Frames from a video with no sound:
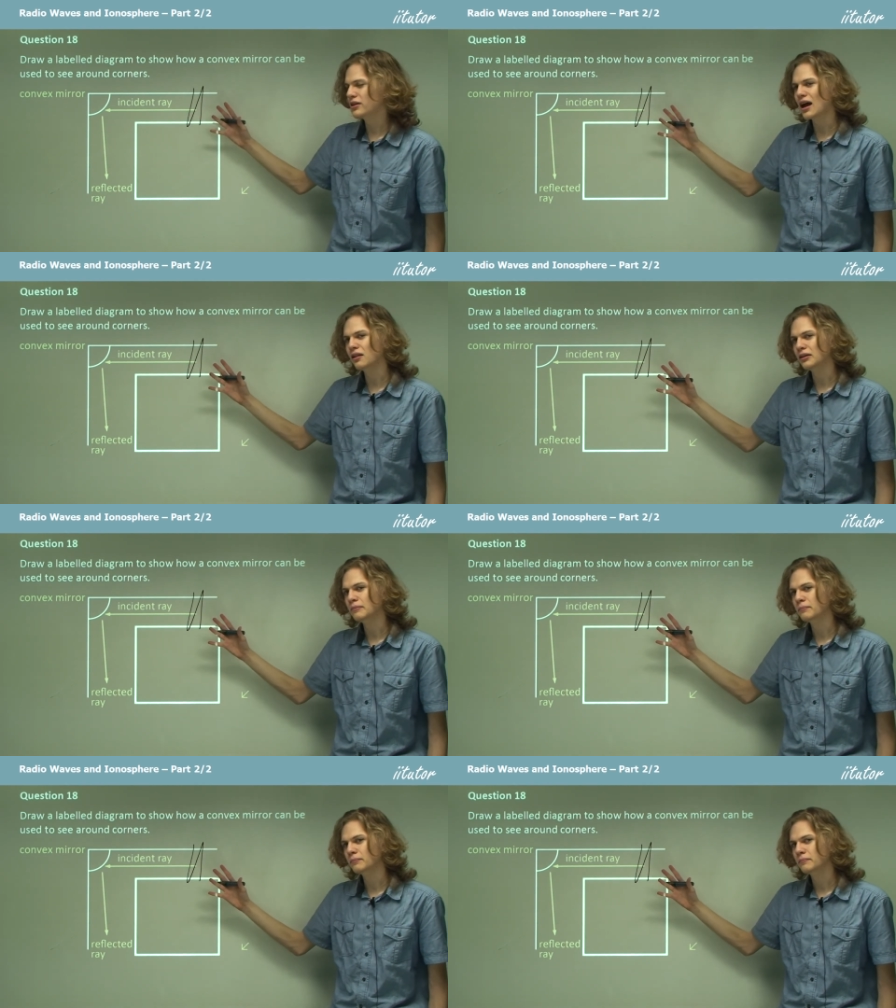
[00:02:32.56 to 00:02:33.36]
the alley
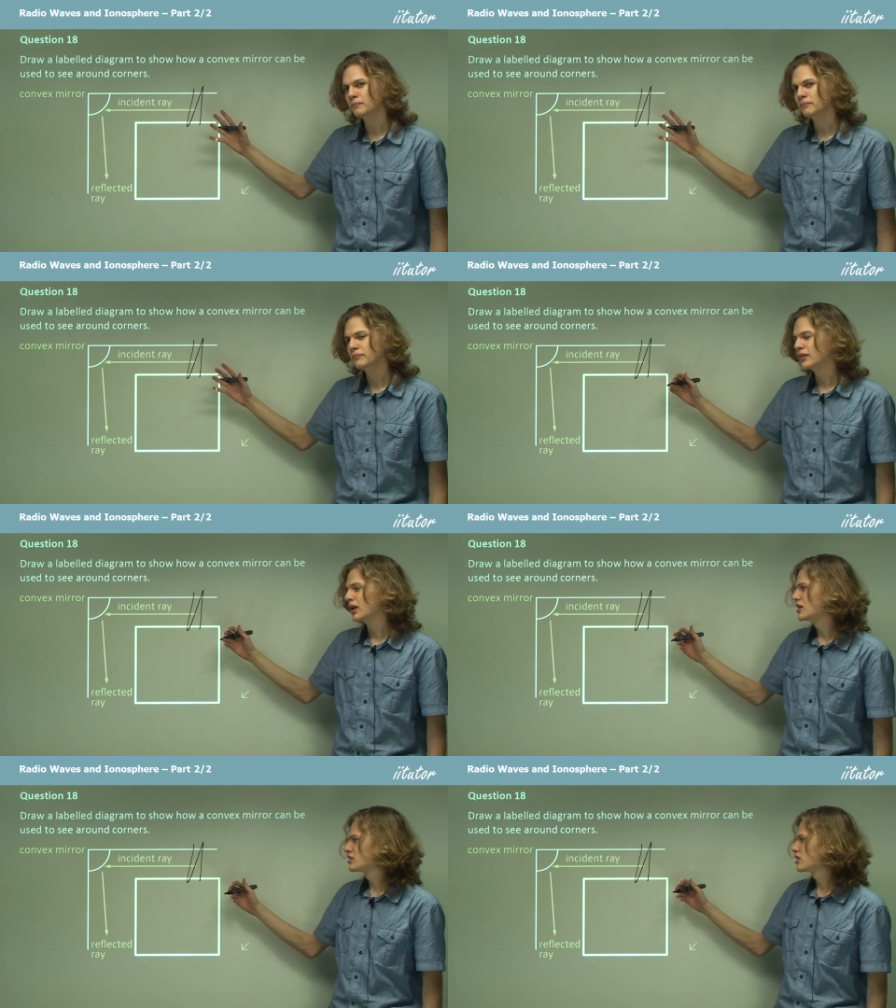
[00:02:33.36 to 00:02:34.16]

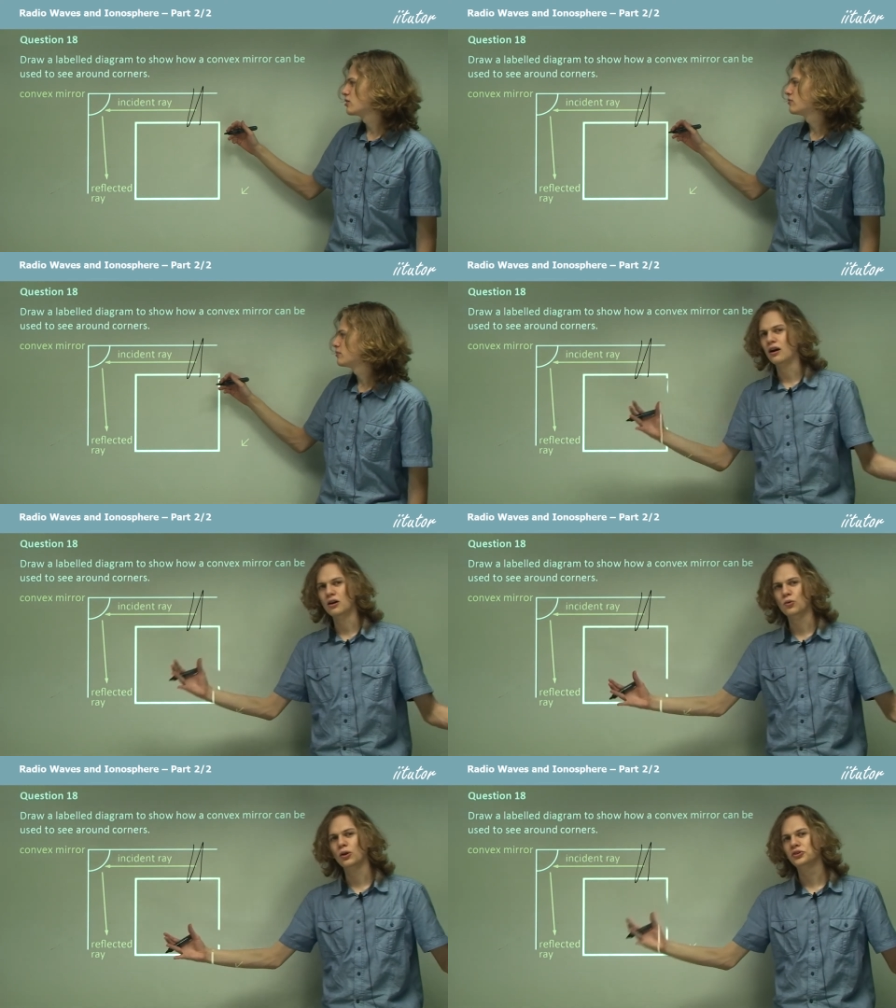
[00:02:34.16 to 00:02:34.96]
instead of
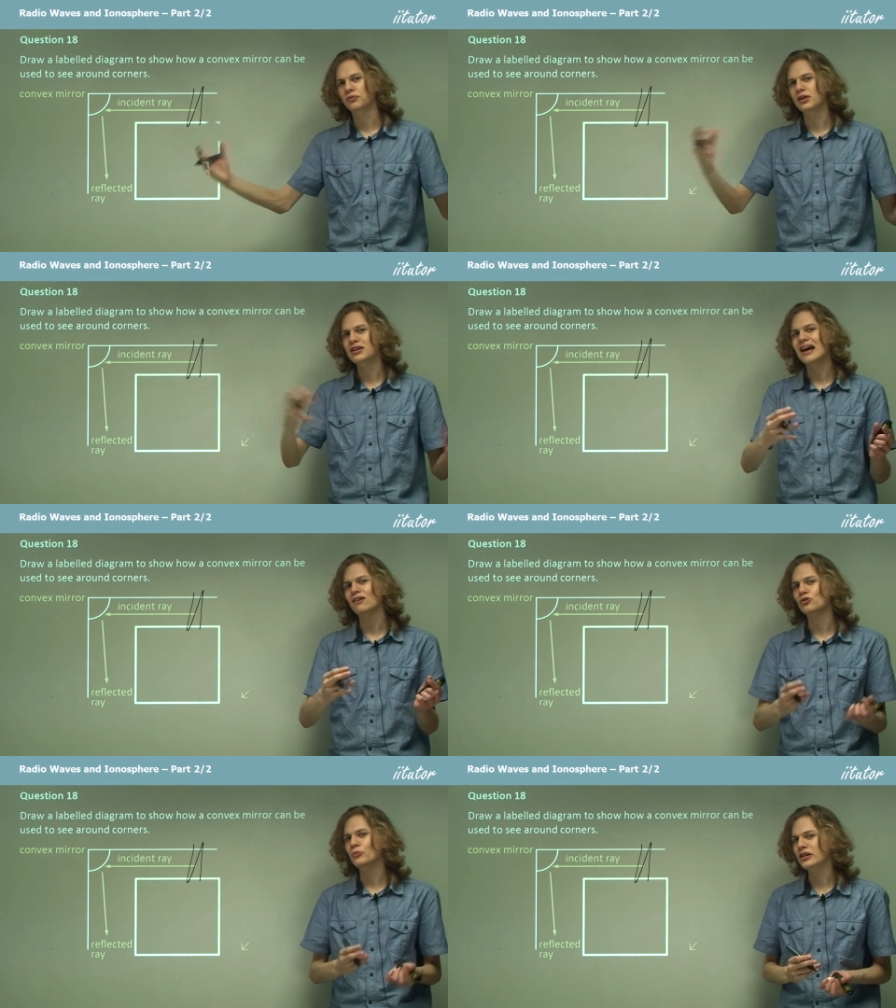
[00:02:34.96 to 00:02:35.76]
a relatively
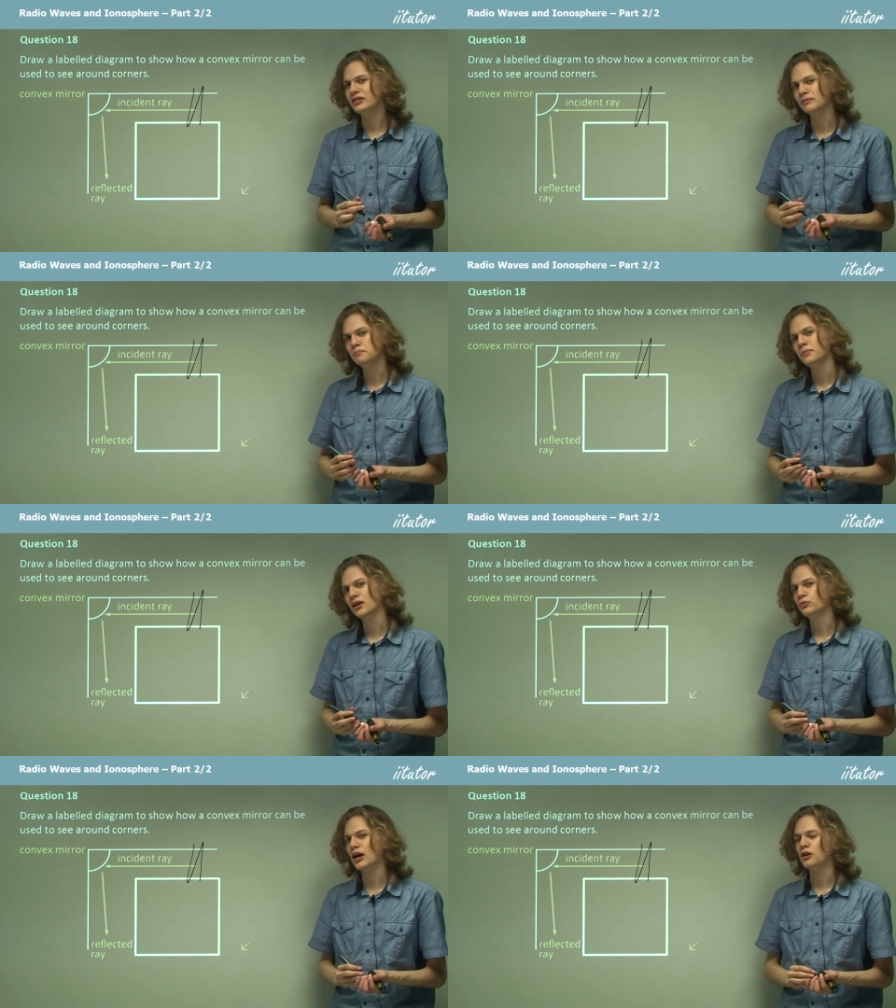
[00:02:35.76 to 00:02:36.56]
narrow region
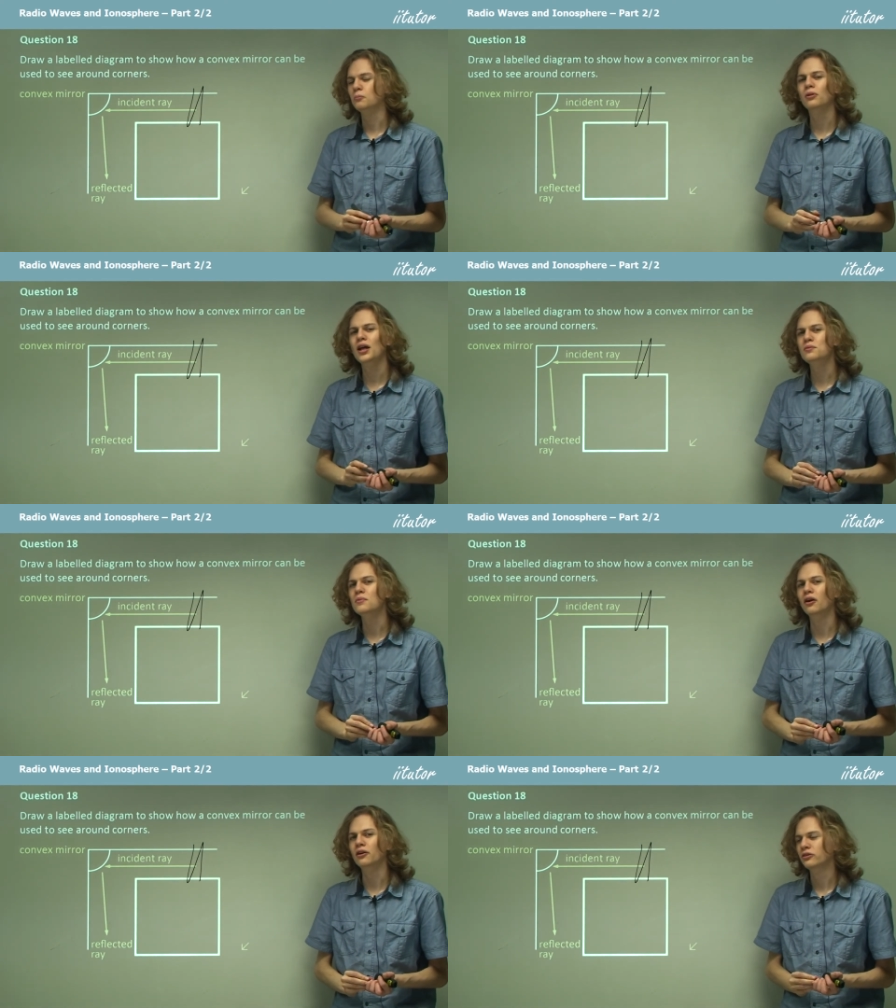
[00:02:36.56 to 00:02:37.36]
if we had a plane
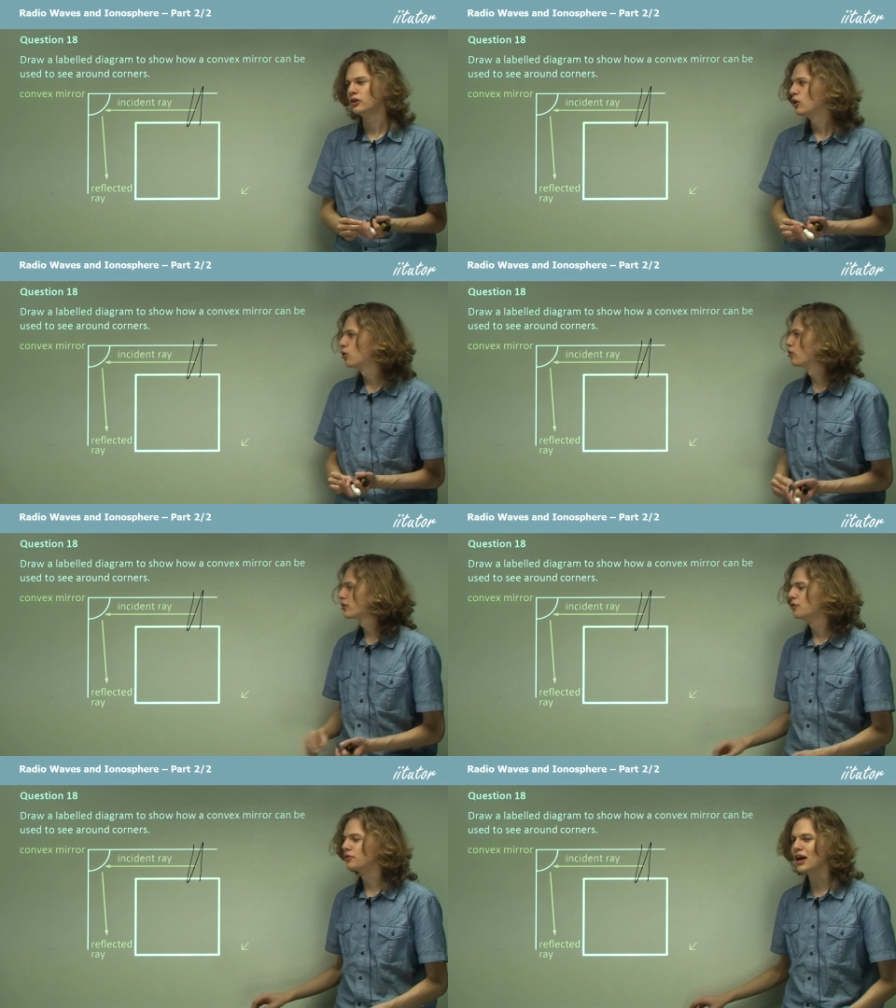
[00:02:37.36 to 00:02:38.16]
mirror or a
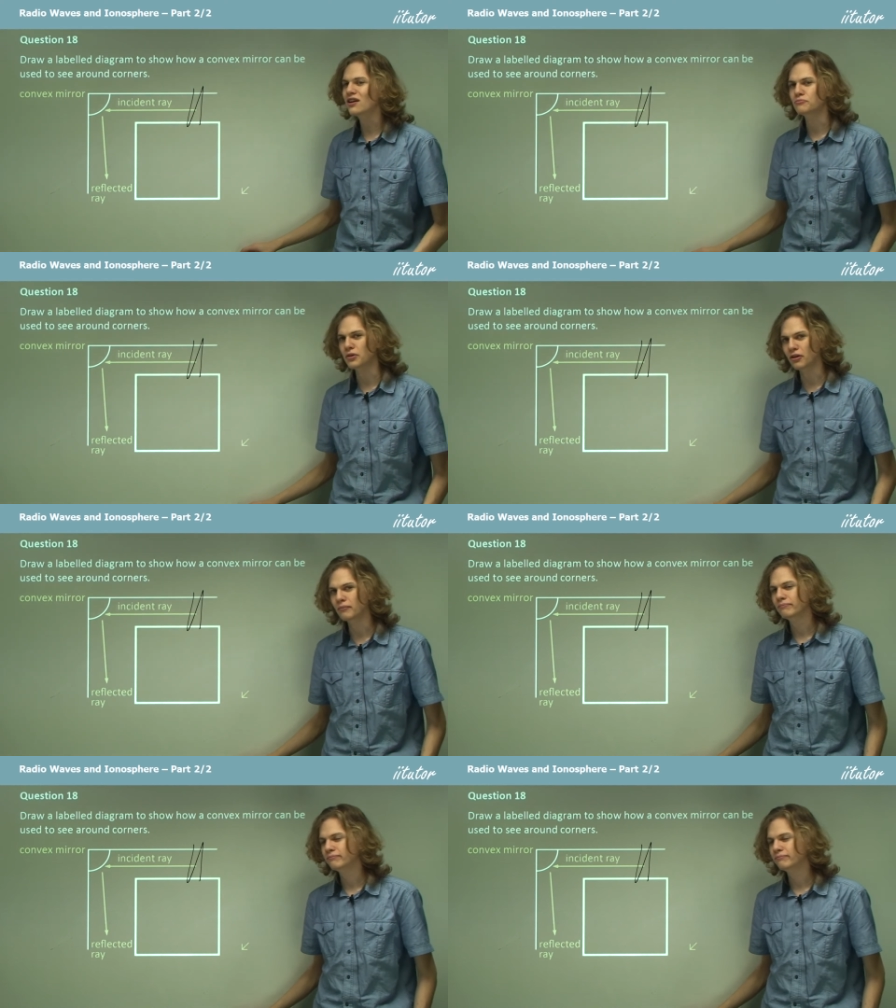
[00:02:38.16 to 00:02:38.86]
concave mirror.